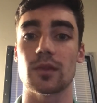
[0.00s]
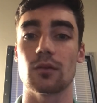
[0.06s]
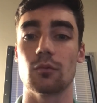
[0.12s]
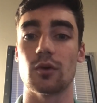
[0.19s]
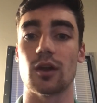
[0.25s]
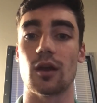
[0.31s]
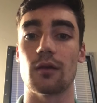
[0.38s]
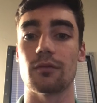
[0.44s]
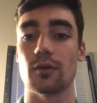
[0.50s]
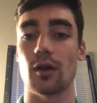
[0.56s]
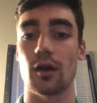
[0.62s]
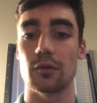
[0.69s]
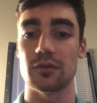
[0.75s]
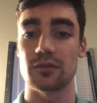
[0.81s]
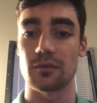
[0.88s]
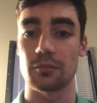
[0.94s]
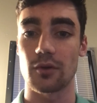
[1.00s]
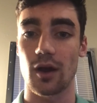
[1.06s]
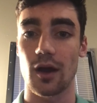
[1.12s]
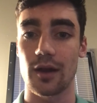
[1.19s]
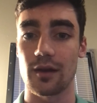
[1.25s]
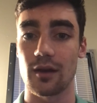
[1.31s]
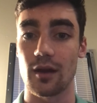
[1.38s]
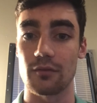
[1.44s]
Whenever I was
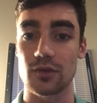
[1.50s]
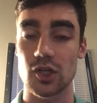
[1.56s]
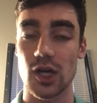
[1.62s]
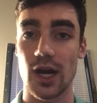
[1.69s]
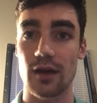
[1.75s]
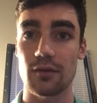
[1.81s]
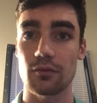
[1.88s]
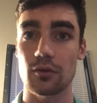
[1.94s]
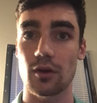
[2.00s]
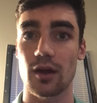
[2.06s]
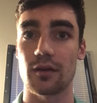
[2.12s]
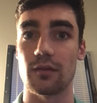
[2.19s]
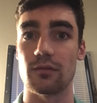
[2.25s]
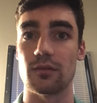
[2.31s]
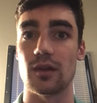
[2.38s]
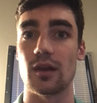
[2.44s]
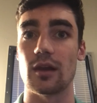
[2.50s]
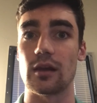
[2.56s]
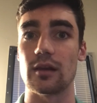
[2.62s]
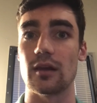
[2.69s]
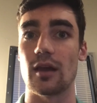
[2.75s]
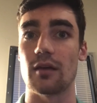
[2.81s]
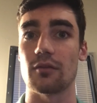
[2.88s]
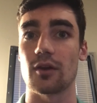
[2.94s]
abroad and I've traveled,
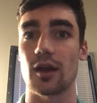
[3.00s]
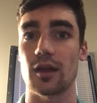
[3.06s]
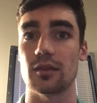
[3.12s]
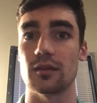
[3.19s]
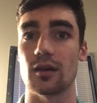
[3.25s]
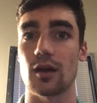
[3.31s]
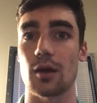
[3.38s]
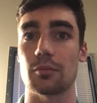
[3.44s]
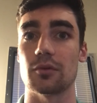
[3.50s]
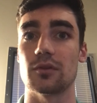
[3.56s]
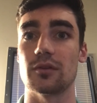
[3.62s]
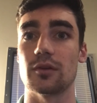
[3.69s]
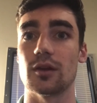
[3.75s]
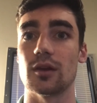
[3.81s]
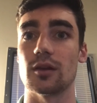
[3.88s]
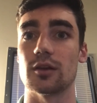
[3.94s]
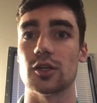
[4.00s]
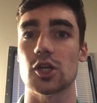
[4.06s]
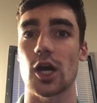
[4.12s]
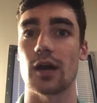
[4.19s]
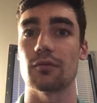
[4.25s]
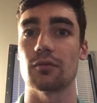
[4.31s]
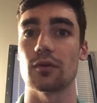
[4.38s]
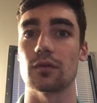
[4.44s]
never had the opportunity to
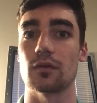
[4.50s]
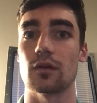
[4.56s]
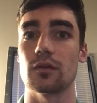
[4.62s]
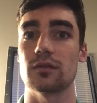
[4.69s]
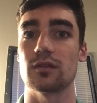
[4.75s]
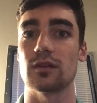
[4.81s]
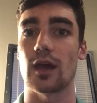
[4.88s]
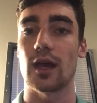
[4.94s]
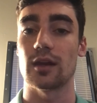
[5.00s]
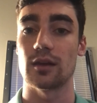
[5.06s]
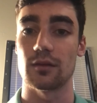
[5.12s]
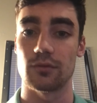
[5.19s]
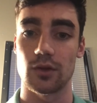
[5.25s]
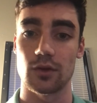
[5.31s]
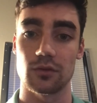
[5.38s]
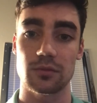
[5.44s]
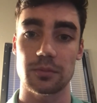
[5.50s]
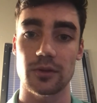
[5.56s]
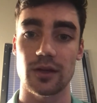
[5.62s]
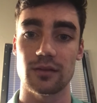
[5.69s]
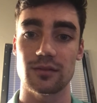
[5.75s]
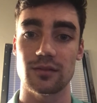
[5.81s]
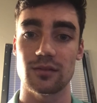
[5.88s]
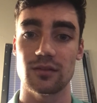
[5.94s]
travel to any of those
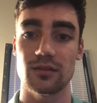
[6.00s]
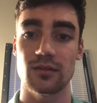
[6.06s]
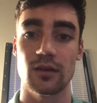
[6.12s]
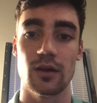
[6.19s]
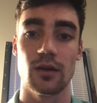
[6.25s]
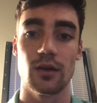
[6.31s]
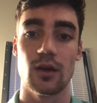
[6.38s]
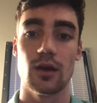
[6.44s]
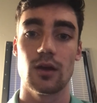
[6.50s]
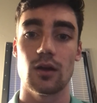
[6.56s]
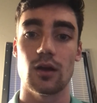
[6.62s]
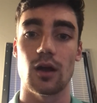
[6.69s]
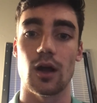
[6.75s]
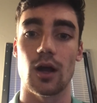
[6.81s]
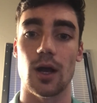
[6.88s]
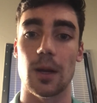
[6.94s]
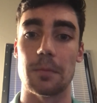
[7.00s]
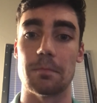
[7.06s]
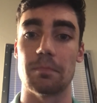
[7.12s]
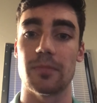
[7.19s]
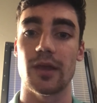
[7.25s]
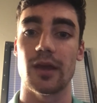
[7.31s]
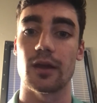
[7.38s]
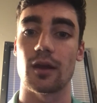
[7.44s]
places,
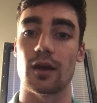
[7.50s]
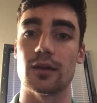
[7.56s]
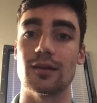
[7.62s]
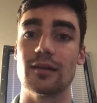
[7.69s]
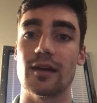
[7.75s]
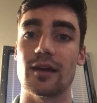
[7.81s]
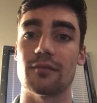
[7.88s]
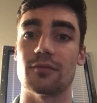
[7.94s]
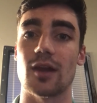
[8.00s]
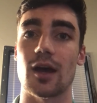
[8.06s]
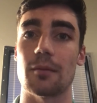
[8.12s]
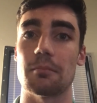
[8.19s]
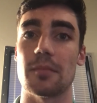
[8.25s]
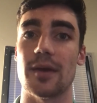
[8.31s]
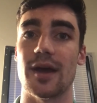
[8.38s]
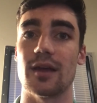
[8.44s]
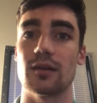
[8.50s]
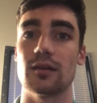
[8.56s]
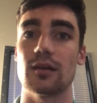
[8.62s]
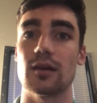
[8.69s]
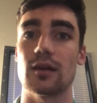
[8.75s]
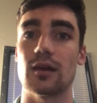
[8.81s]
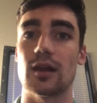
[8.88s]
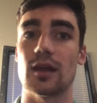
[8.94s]
and I have not met
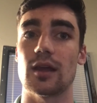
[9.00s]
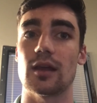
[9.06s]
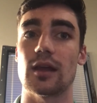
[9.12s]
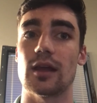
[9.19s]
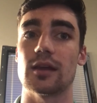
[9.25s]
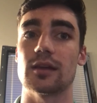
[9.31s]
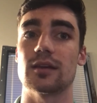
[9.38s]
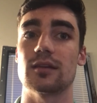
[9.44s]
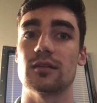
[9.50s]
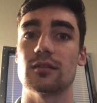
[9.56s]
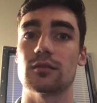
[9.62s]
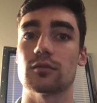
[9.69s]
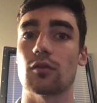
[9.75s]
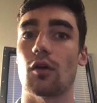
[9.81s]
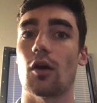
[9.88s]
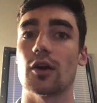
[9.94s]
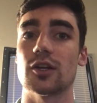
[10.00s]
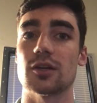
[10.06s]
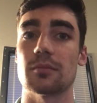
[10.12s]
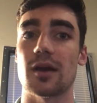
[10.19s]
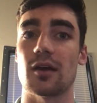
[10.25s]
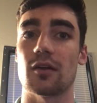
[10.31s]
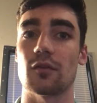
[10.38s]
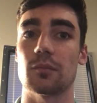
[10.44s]
a large
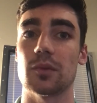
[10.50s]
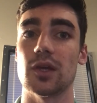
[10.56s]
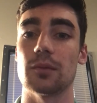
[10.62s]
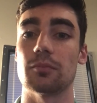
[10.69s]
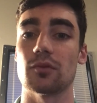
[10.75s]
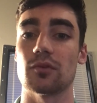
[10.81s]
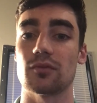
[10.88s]
amount of people